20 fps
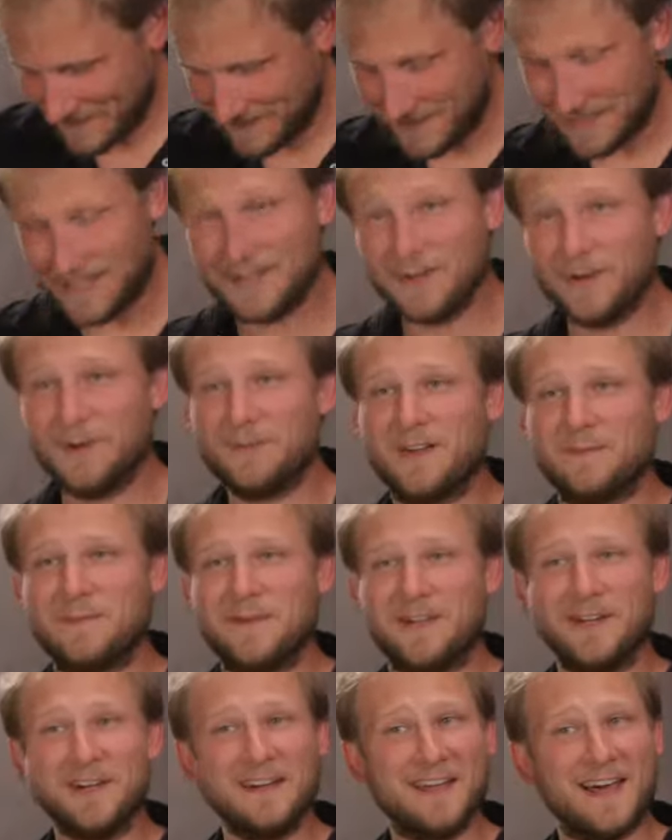I don't know if I'd be
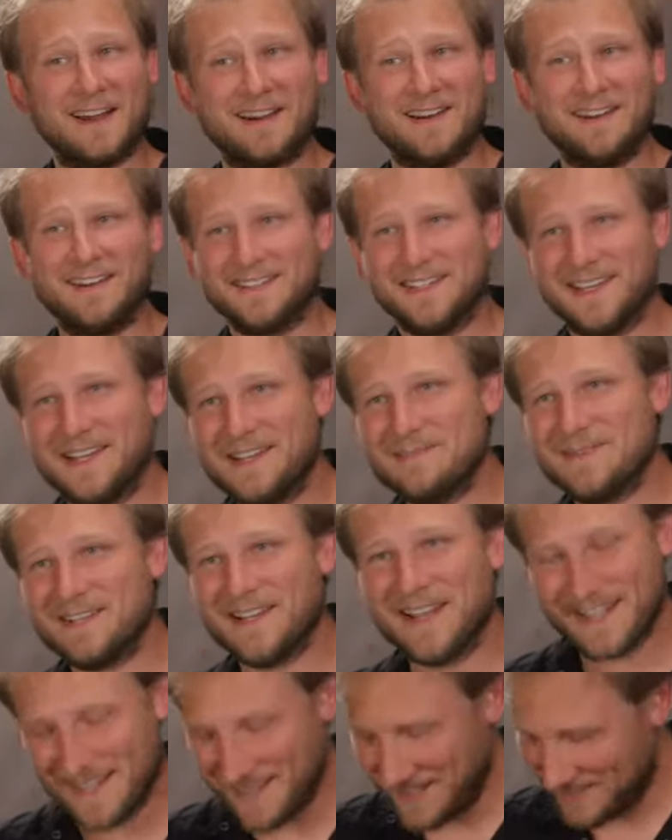good at it all day, but
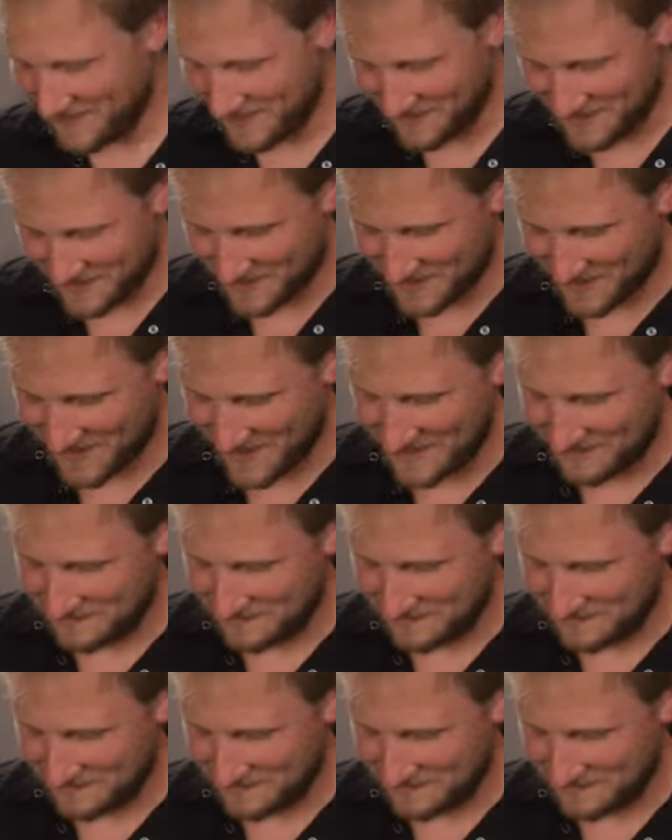I'd love to try it.